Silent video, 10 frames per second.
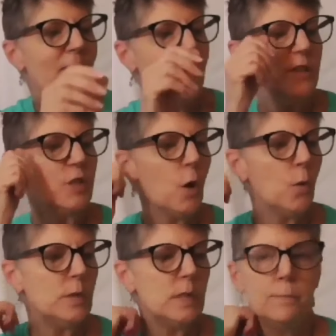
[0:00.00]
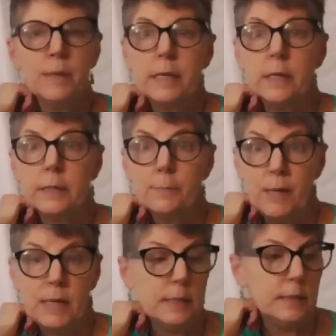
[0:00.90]
Then toads and beetles,
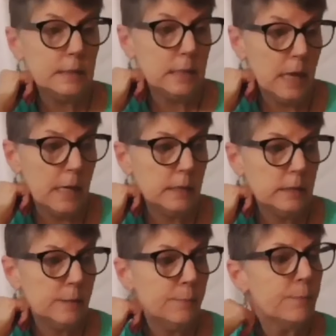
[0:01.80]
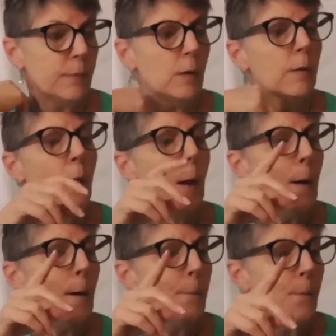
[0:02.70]
bees and slugs.
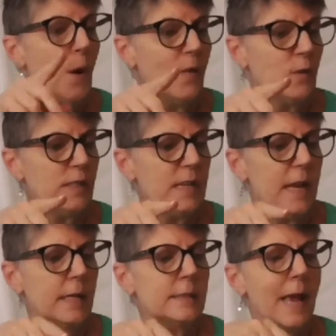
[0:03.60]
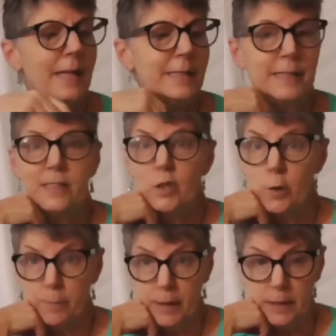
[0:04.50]
Brother snails and
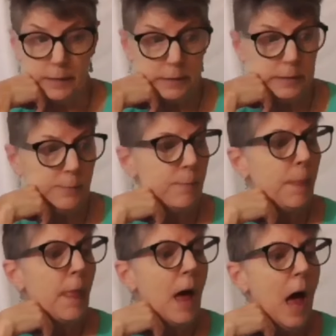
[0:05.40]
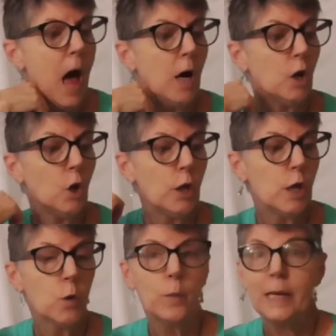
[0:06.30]
sister bugs. Uncle
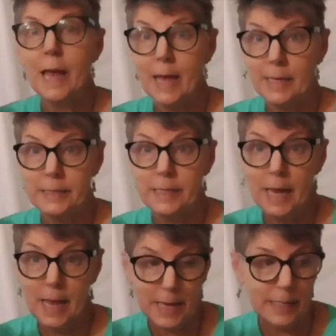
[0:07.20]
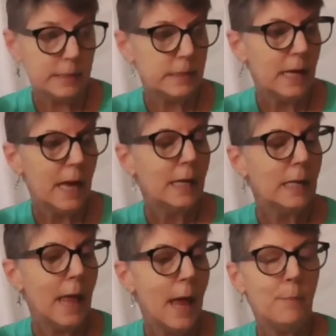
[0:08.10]
earwig, auntie ant.
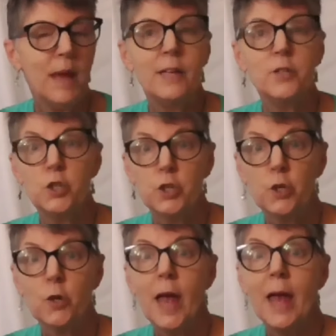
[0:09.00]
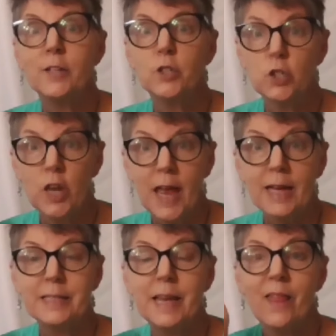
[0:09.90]
Clap and cheer and
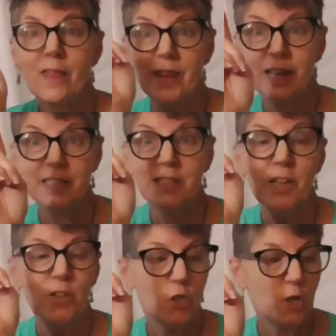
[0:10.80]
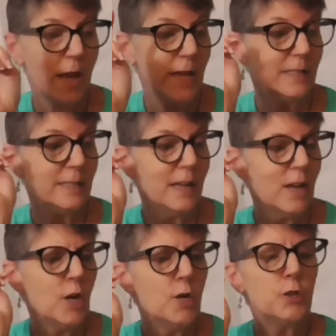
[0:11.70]
chant this chant.
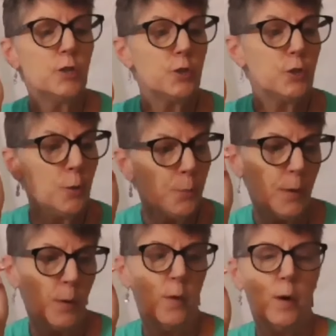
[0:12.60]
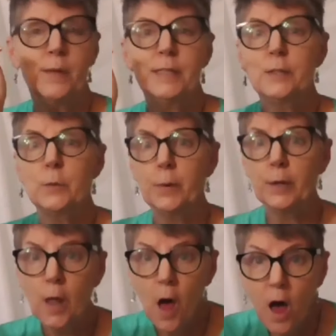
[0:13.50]
Superworm is
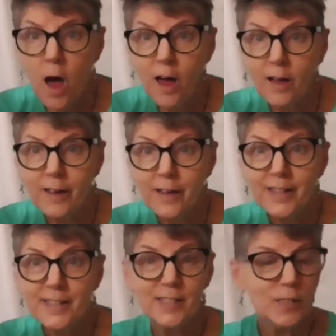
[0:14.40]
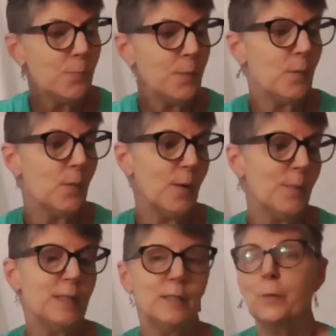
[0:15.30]
super long.
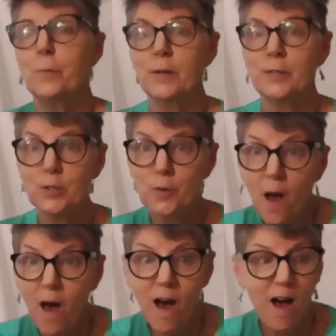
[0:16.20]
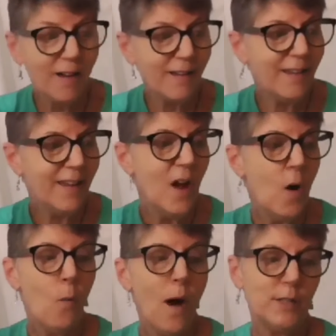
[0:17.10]
Superworm is super strong.
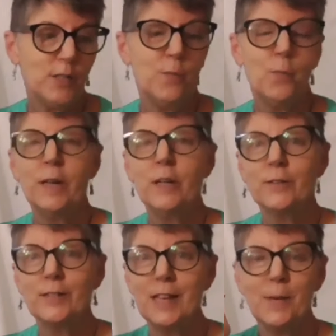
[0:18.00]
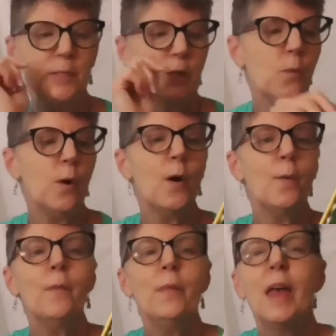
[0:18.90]
Watch him wiggle, see him
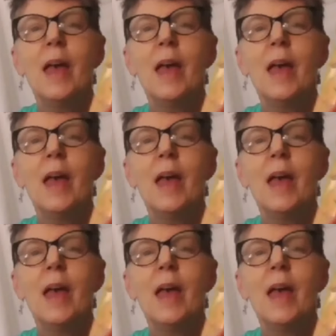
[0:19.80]
squirm.